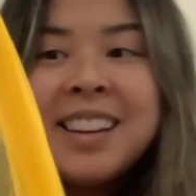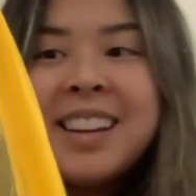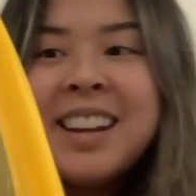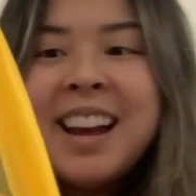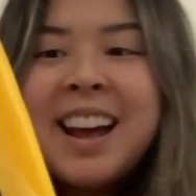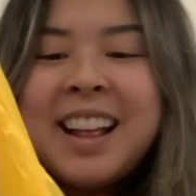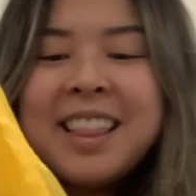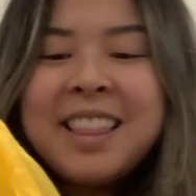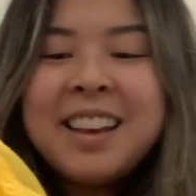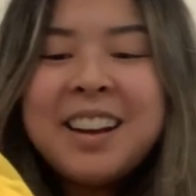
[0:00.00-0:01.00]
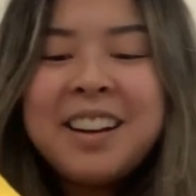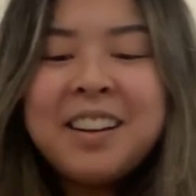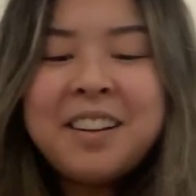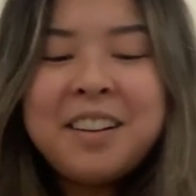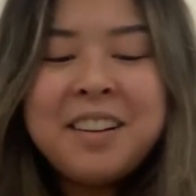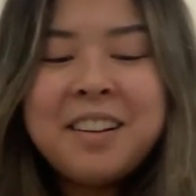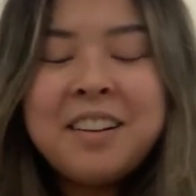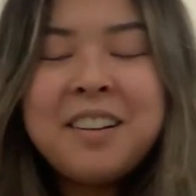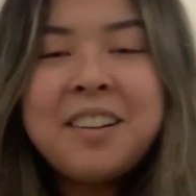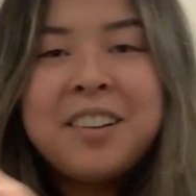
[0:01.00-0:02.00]

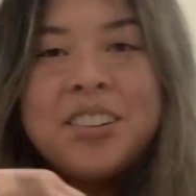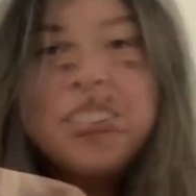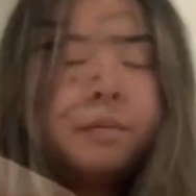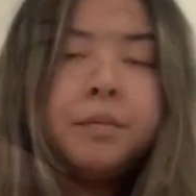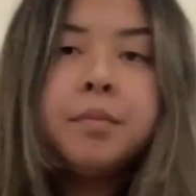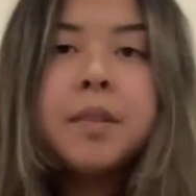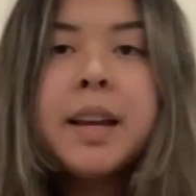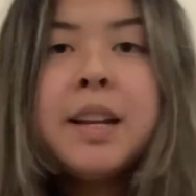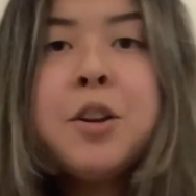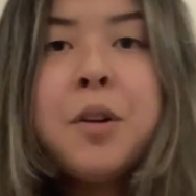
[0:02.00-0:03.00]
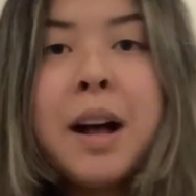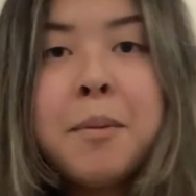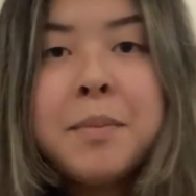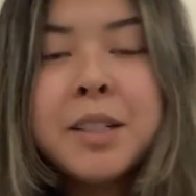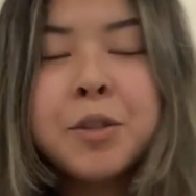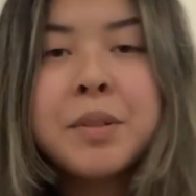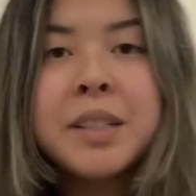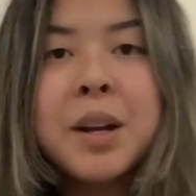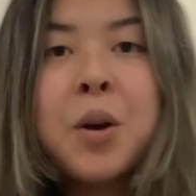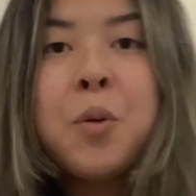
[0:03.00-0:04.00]
yellow. Can you help Miss
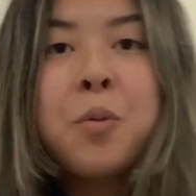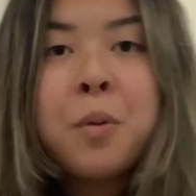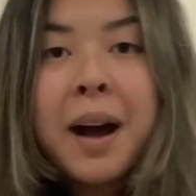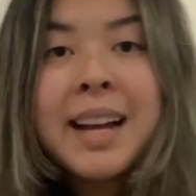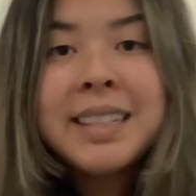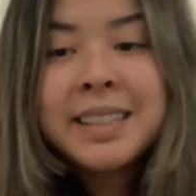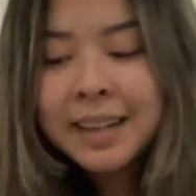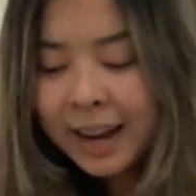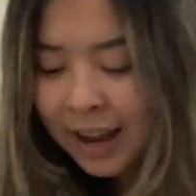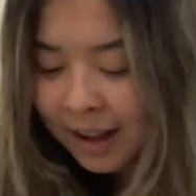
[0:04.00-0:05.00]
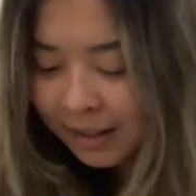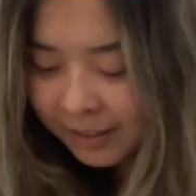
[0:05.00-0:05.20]
Arissa? What else